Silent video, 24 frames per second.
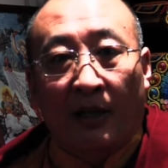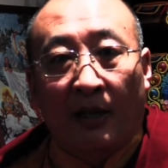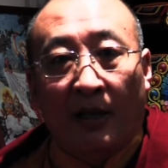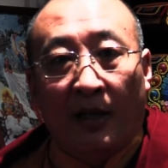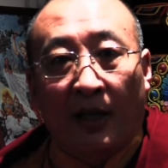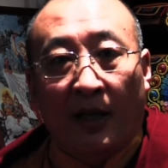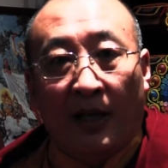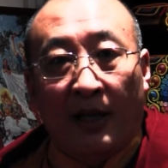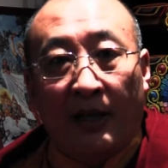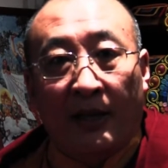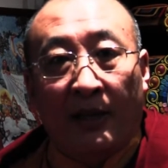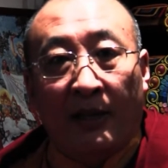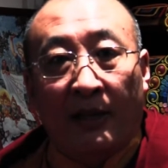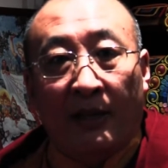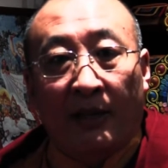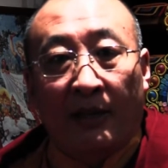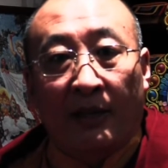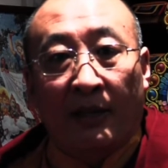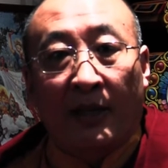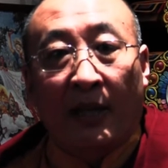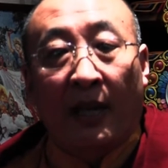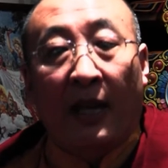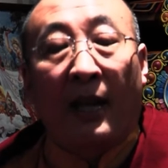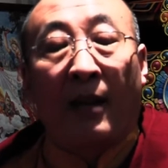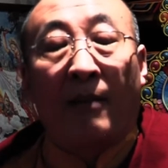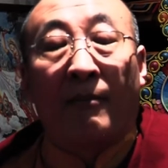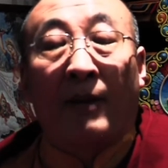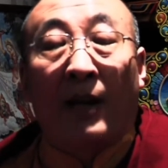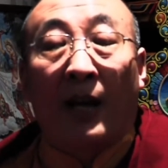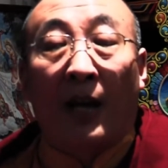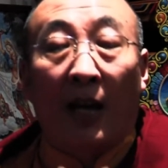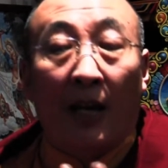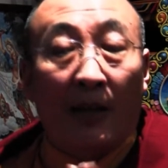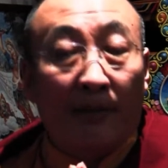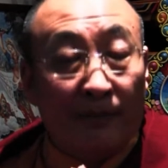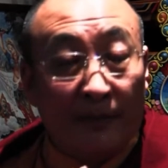and they have
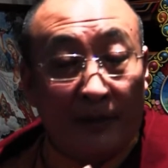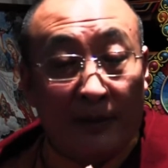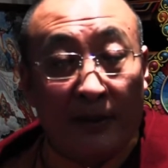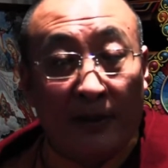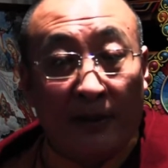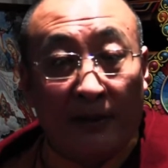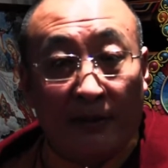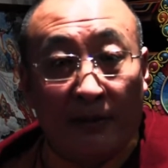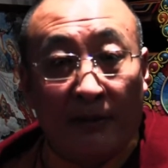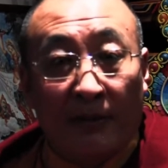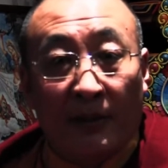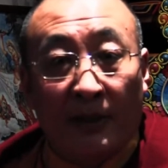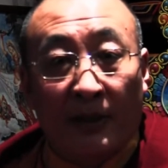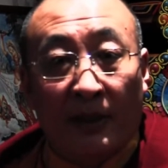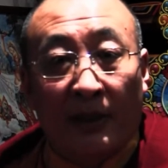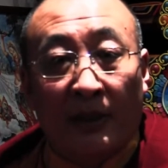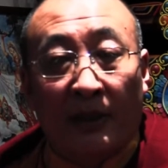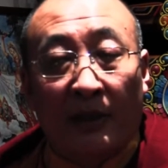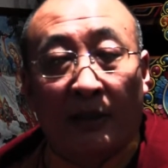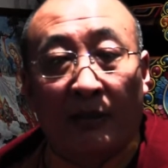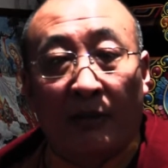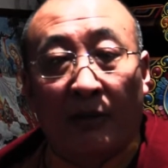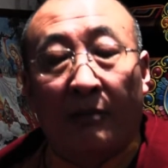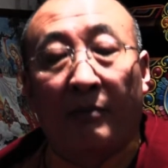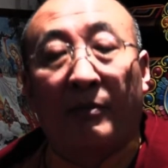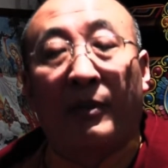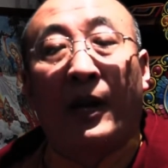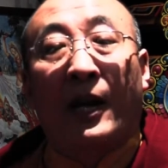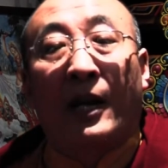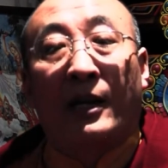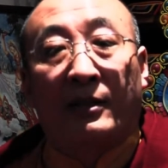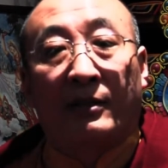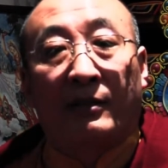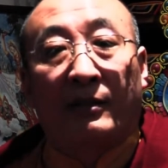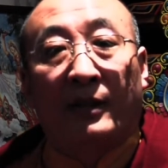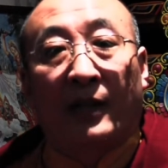absolute
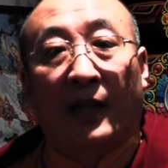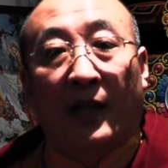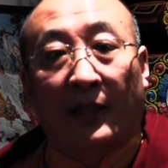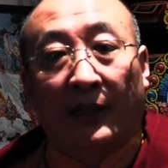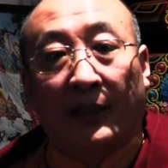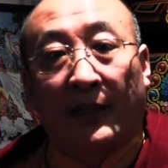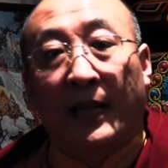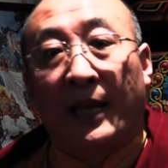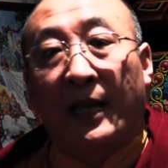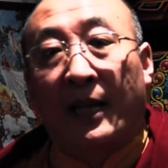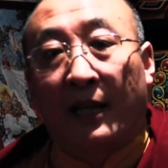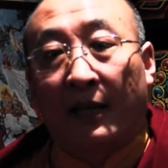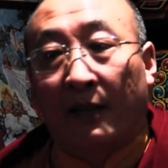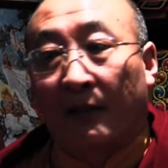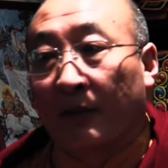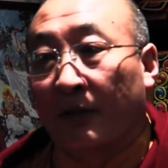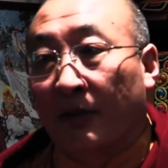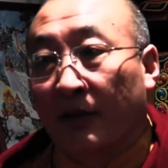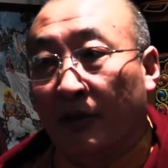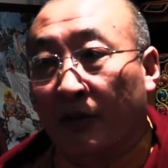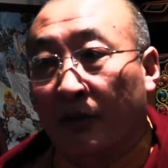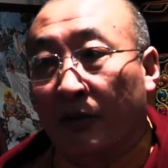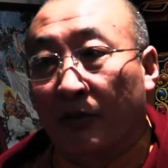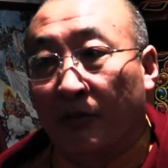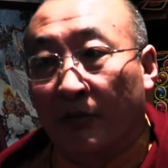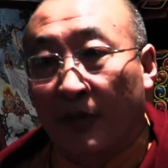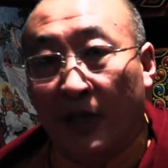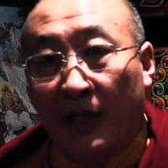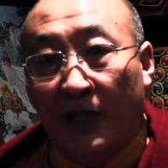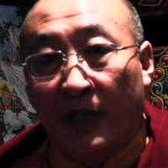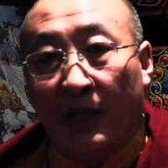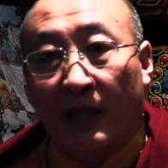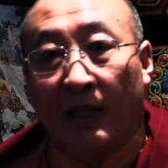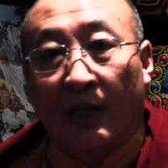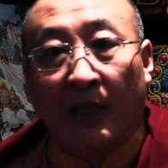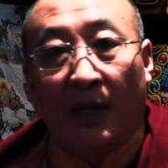compassion and caring to
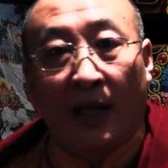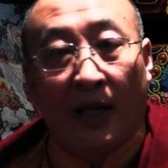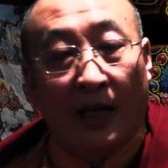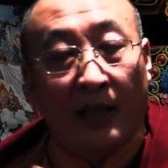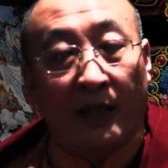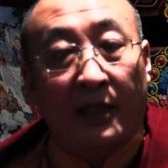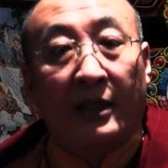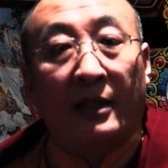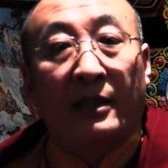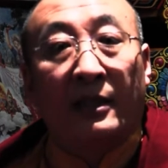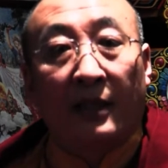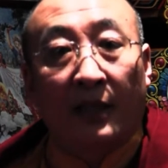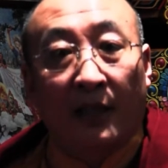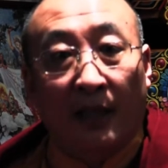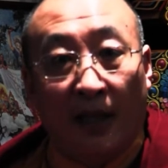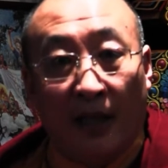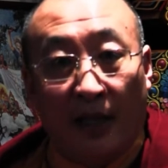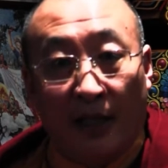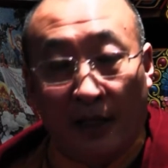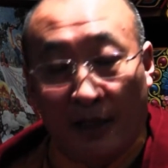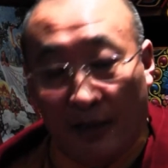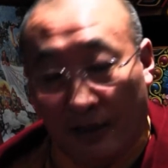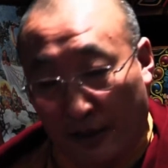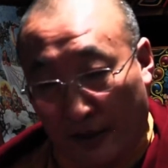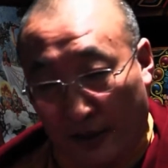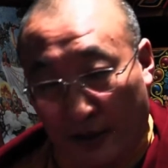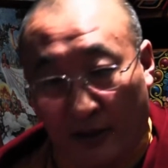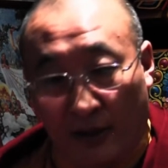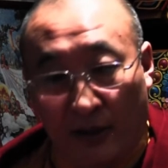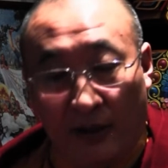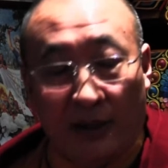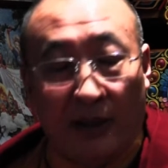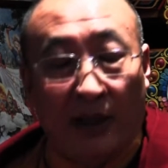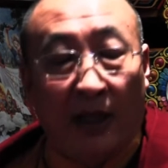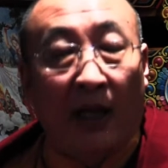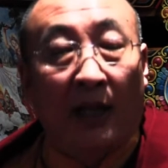me and
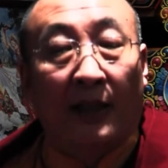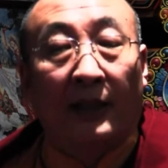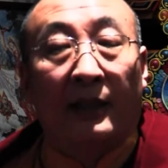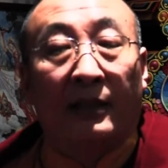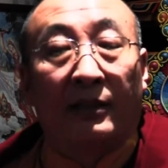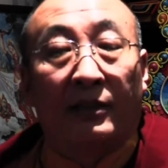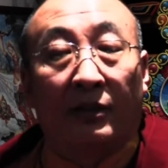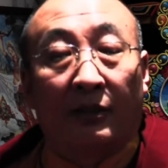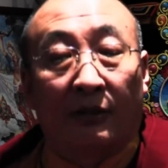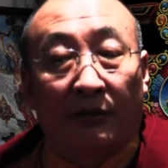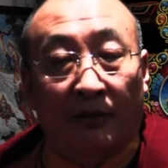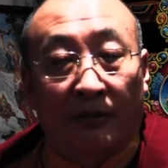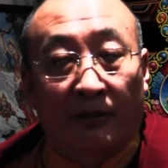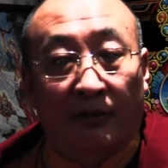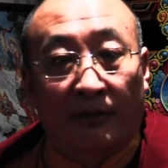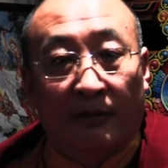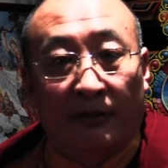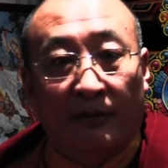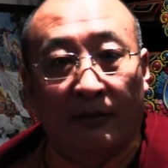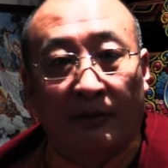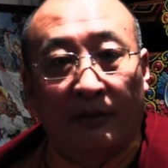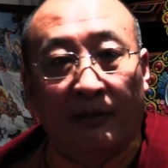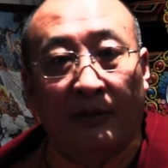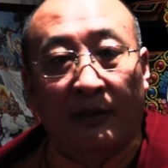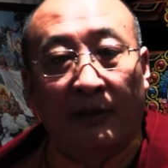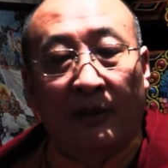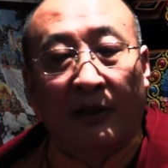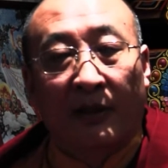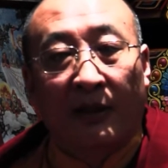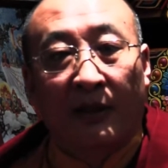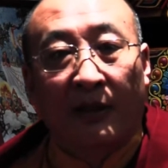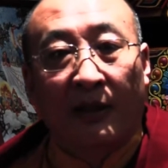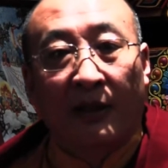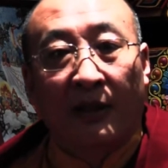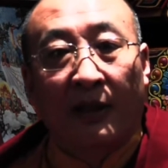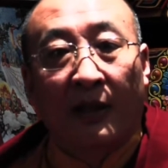other children.
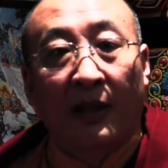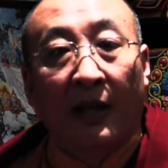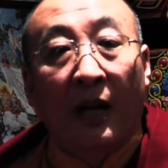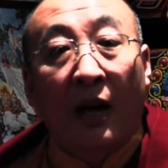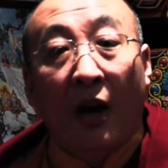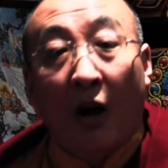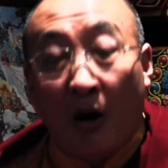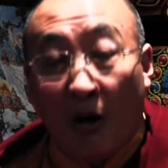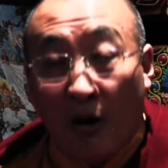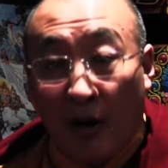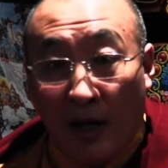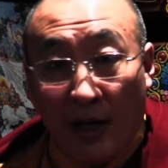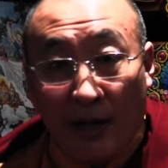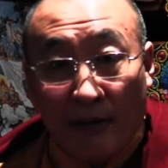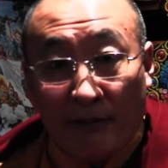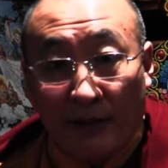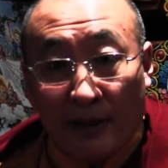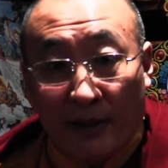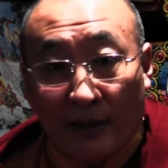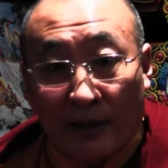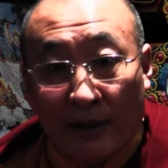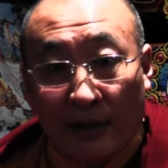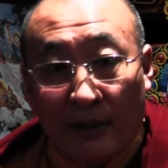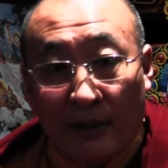However,